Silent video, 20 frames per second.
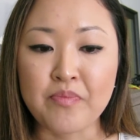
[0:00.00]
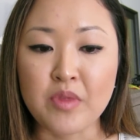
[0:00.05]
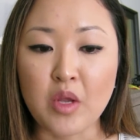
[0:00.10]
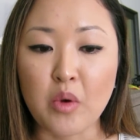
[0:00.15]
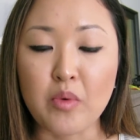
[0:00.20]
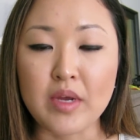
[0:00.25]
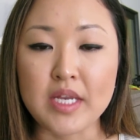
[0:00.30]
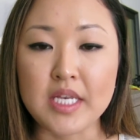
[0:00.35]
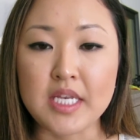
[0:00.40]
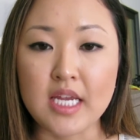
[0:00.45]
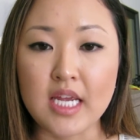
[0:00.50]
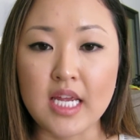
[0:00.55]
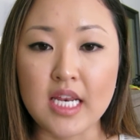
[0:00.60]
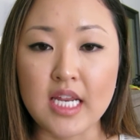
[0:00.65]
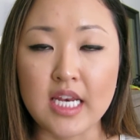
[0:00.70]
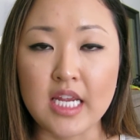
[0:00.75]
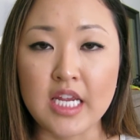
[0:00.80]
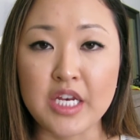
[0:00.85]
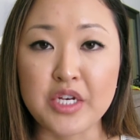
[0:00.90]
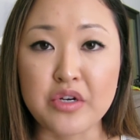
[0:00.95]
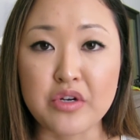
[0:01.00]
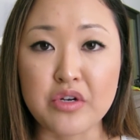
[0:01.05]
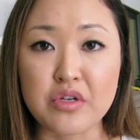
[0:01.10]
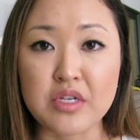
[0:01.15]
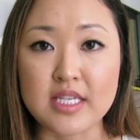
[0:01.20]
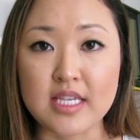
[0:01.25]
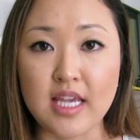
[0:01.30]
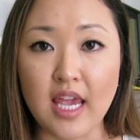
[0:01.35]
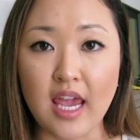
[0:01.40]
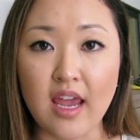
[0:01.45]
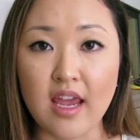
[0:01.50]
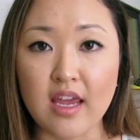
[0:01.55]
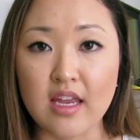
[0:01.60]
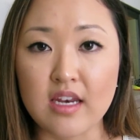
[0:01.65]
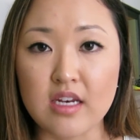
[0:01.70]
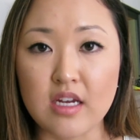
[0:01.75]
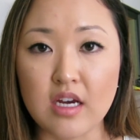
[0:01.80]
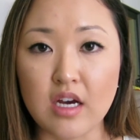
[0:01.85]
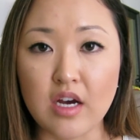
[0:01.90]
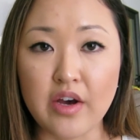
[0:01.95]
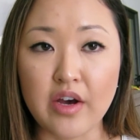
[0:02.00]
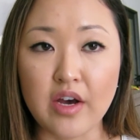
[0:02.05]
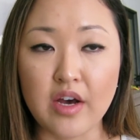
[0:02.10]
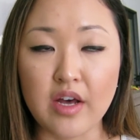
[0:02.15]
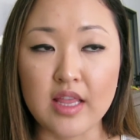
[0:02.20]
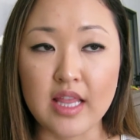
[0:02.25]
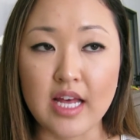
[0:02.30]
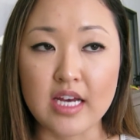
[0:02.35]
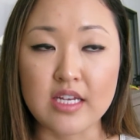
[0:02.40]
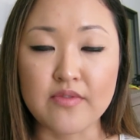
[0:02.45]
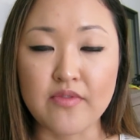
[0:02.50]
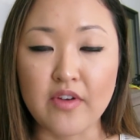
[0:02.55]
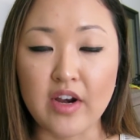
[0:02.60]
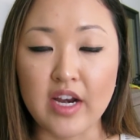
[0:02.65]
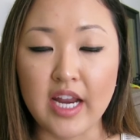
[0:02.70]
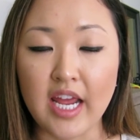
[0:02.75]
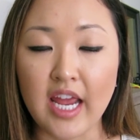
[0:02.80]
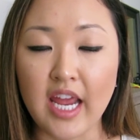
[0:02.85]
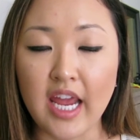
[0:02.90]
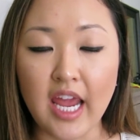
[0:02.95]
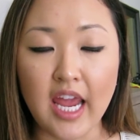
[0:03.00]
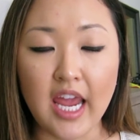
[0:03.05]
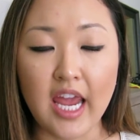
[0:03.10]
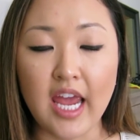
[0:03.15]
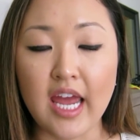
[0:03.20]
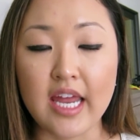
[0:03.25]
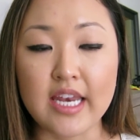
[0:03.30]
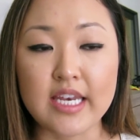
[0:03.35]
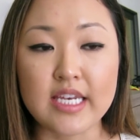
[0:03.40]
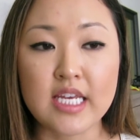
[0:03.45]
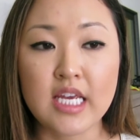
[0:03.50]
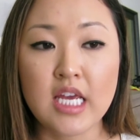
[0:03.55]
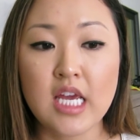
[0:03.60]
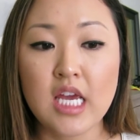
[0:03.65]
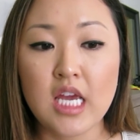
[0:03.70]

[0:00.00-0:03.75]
We did an internal scan last Friday, and